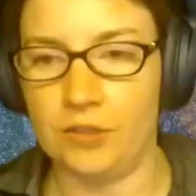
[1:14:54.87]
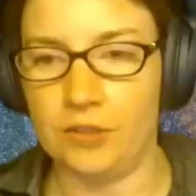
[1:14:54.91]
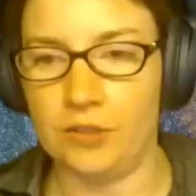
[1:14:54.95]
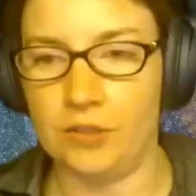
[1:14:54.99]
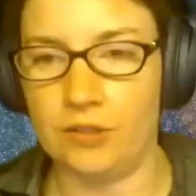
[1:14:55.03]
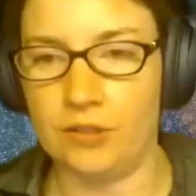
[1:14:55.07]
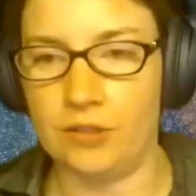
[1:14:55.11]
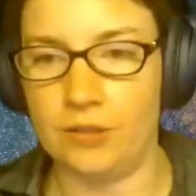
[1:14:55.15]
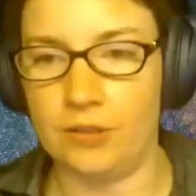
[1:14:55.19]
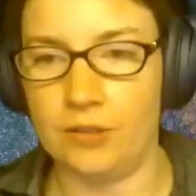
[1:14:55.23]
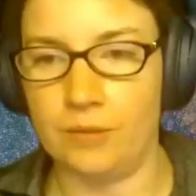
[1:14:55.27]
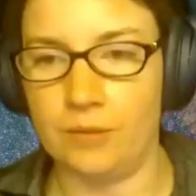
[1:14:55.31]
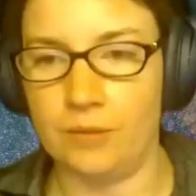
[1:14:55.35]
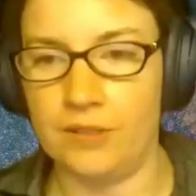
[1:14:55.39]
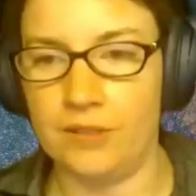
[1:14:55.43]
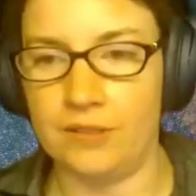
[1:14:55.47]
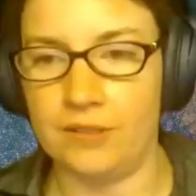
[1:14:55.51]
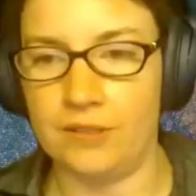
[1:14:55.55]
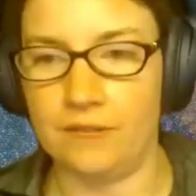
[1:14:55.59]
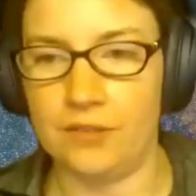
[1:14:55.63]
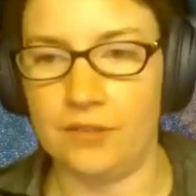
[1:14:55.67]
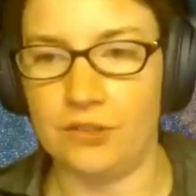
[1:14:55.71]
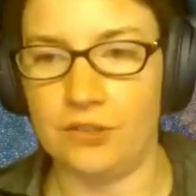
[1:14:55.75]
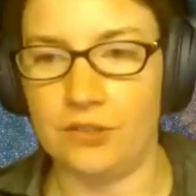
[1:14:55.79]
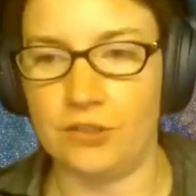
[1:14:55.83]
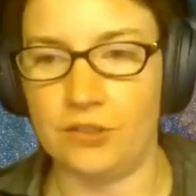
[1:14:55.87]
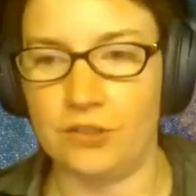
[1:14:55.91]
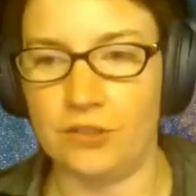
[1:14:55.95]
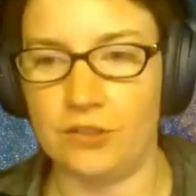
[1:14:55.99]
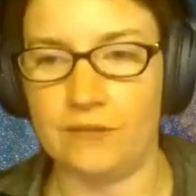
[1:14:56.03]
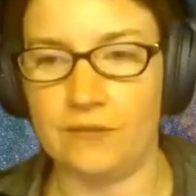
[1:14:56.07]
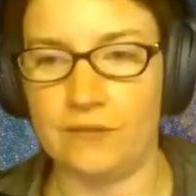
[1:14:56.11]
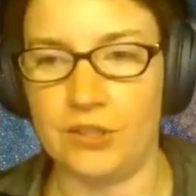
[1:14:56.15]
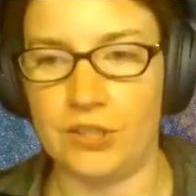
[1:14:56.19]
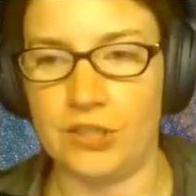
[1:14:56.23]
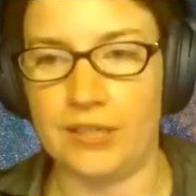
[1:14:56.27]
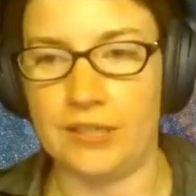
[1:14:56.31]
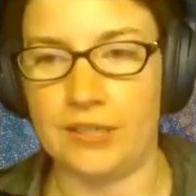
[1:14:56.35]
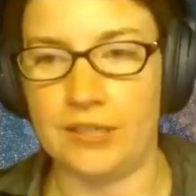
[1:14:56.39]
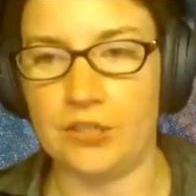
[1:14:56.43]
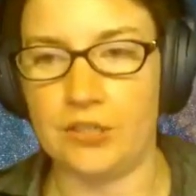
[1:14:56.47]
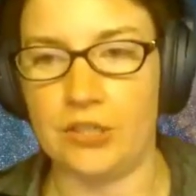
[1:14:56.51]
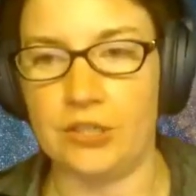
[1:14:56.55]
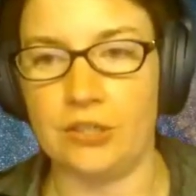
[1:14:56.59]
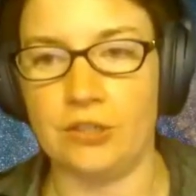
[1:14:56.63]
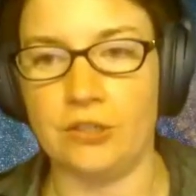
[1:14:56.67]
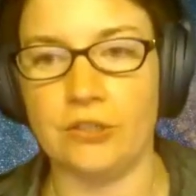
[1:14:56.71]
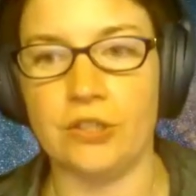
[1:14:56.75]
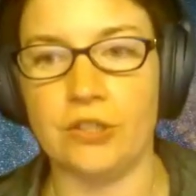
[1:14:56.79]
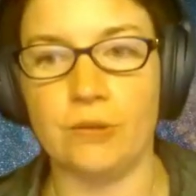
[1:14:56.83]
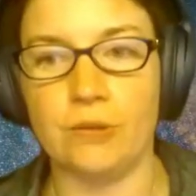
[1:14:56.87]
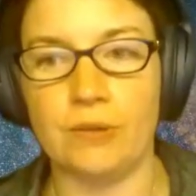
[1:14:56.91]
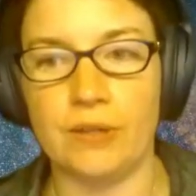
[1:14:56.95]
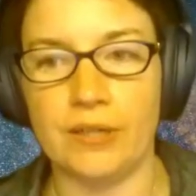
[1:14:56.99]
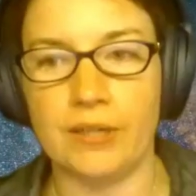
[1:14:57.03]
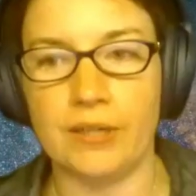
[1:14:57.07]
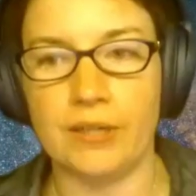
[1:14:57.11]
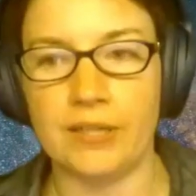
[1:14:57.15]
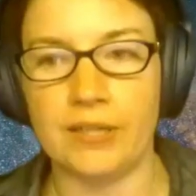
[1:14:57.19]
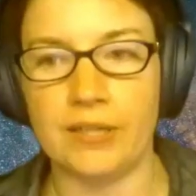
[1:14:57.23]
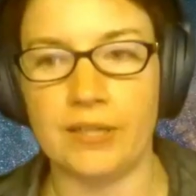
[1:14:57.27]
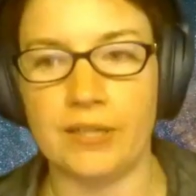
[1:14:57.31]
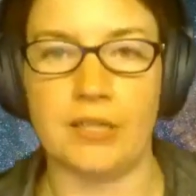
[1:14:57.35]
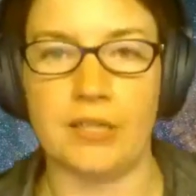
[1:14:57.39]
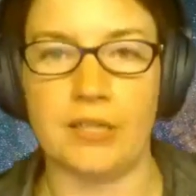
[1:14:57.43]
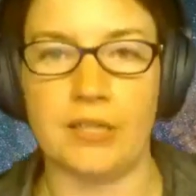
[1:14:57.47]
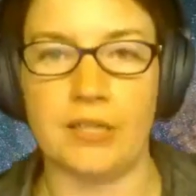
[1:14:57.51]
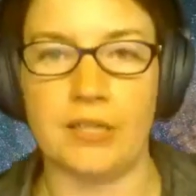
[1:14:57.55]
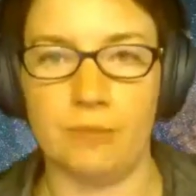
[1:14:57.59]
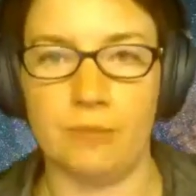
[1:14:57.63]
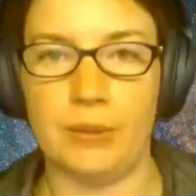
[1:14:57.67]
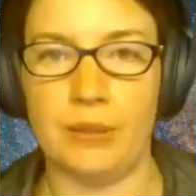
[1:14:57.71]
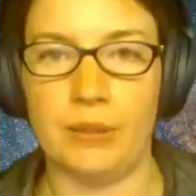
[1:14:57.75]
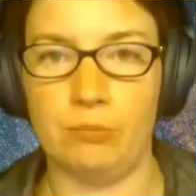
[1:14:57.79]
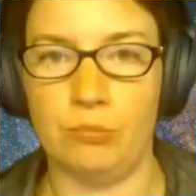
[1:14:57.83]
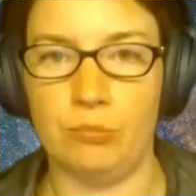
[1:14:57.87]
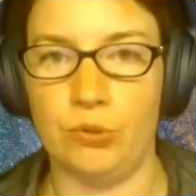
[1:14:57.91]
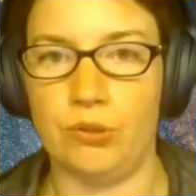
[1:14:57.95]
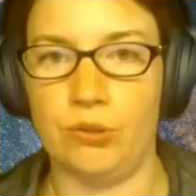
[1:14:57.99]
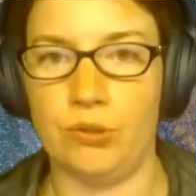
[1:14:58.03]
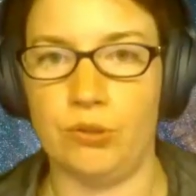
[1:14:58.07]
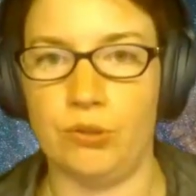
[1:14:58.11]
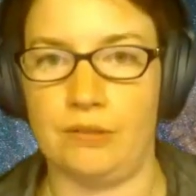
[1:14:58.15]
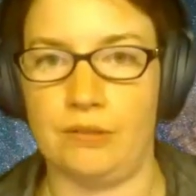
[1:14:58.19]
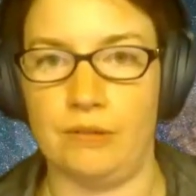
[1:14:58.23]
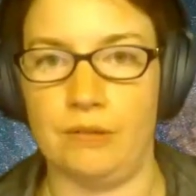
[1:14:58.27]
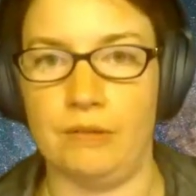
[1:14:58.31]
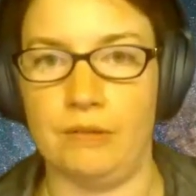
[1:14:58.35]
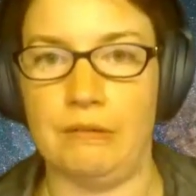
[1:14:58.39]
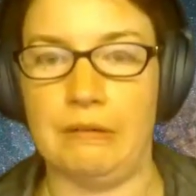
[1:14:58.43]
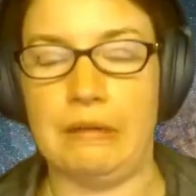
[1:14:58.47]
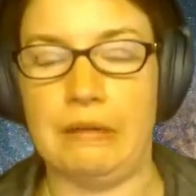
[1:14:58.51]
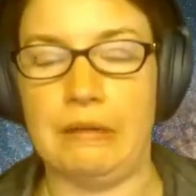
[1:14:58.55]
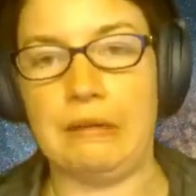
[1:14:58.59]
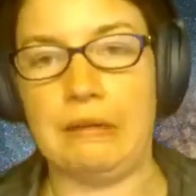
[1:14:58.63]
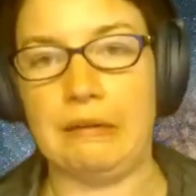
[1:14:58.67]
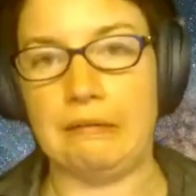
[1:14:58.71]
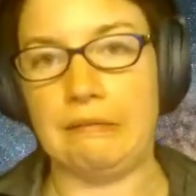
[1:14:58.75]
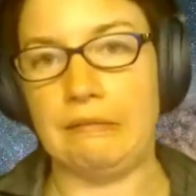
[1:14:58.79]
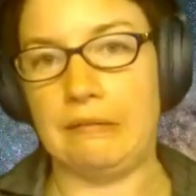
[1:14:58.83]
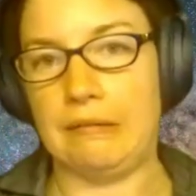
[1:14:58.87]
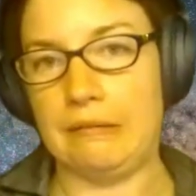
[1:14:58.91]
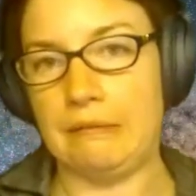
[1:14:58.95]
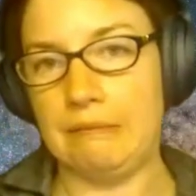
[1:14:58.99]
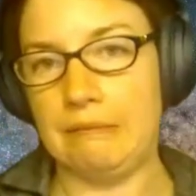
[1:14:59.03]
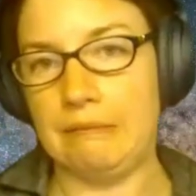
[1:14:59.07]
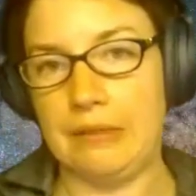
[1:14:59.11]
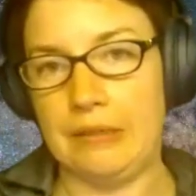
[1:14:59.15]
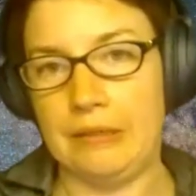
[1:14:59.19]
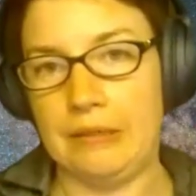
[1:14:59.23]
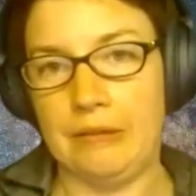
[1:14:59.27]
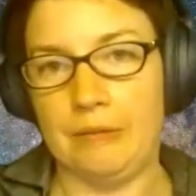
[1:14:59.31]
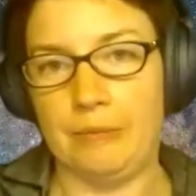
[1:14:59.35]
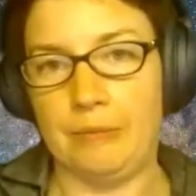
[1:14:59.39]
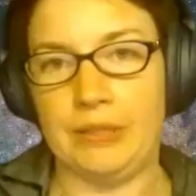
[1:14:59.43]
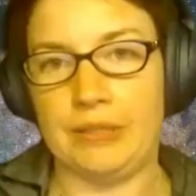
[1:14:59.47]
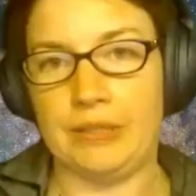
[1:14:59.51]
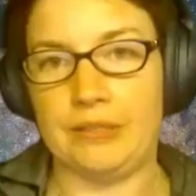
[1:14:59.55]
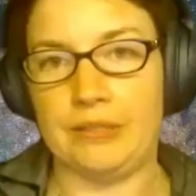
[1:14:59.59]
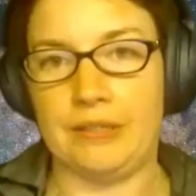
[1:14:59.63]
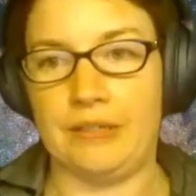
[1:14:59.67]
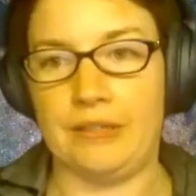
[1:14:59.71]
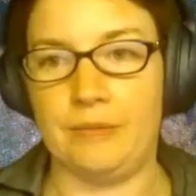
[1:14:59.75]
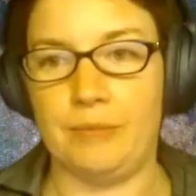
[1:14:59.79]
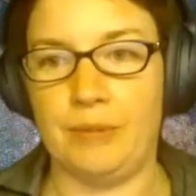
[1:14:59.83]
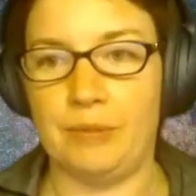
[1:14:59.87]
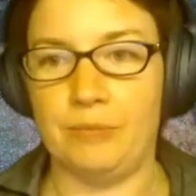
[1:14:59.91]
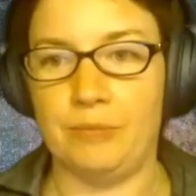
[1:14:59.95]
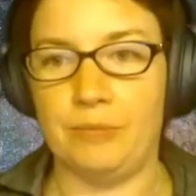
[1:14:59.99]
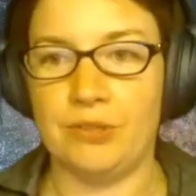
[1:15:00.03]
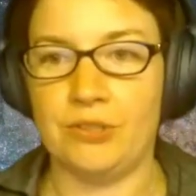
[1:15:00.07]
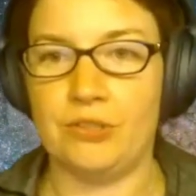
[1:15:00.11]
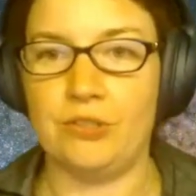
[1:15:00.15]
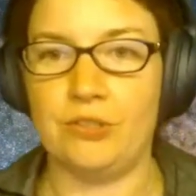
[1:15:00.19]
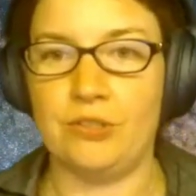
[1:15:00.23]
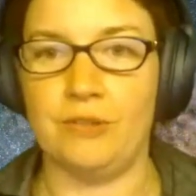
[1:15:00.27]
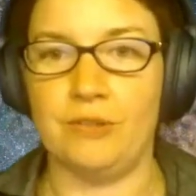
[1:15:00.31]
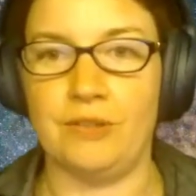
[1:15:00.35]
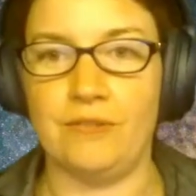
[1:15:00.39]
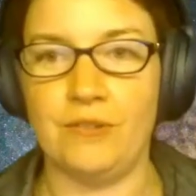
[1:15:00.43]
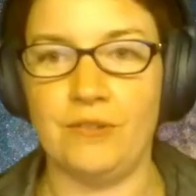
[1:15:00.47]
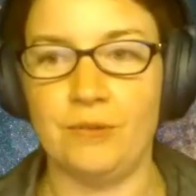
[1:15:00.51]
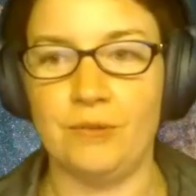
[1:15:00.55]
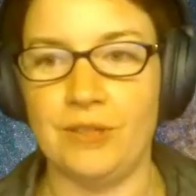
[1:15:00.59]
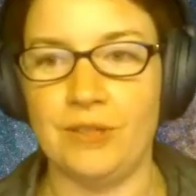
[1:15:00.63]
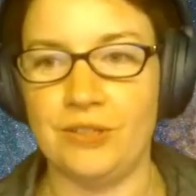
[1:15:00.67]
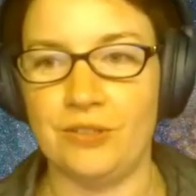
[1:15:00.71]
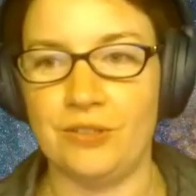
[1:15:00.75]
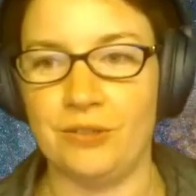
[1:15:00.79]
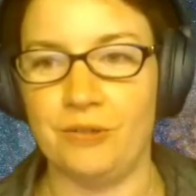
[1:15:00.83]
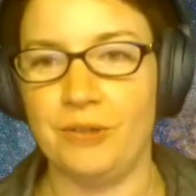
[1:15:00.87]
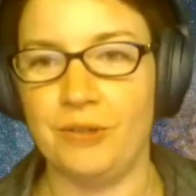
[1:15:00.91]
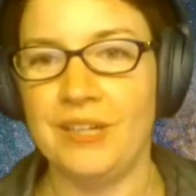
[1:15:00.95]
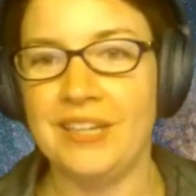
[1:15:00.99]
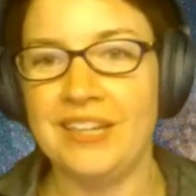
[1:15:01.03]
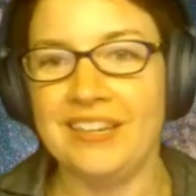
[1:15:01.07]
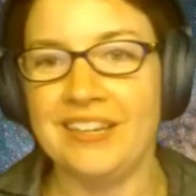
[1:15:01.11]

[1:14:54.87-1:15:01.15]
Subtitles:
these links to some books in the chat because y'all know I get excited about books. So I want you to be excited about books too, if you want to.